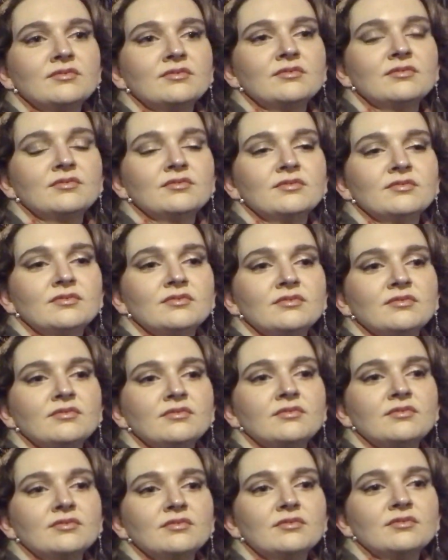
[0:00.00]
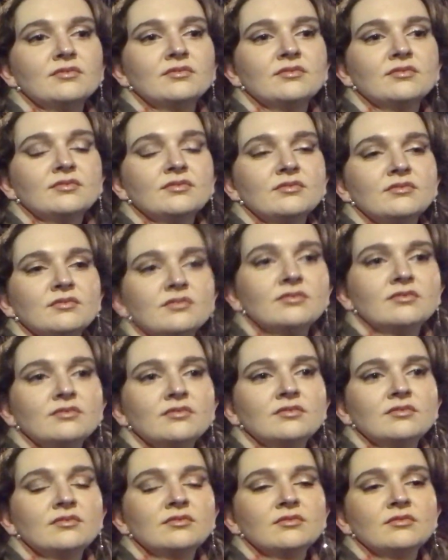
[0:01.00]

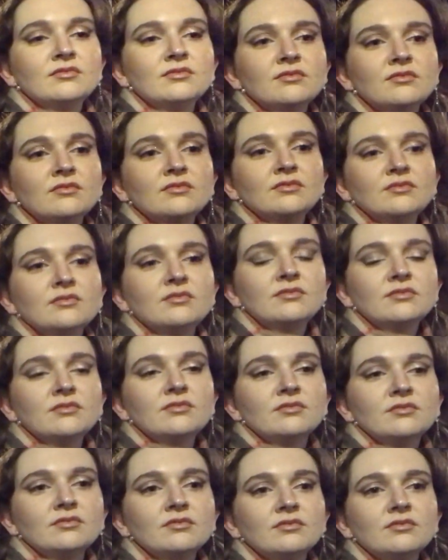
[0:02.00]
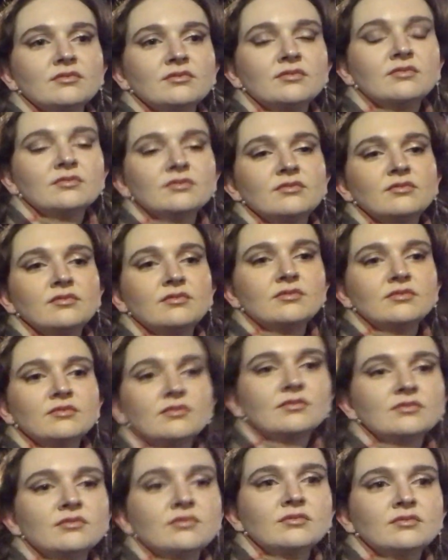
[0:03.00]

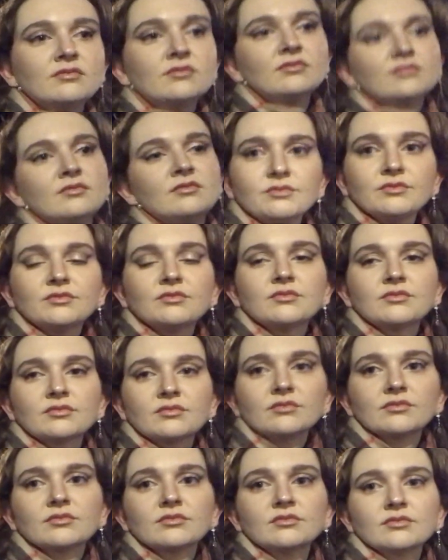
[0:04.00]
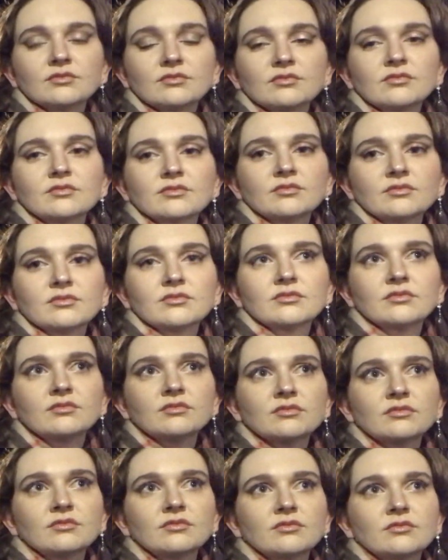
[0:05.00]

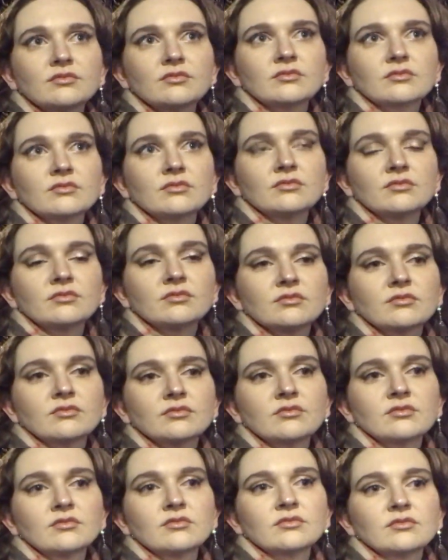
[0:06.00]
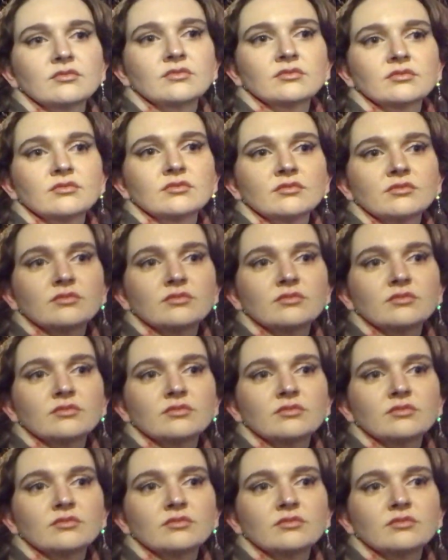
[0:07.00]
[no speech]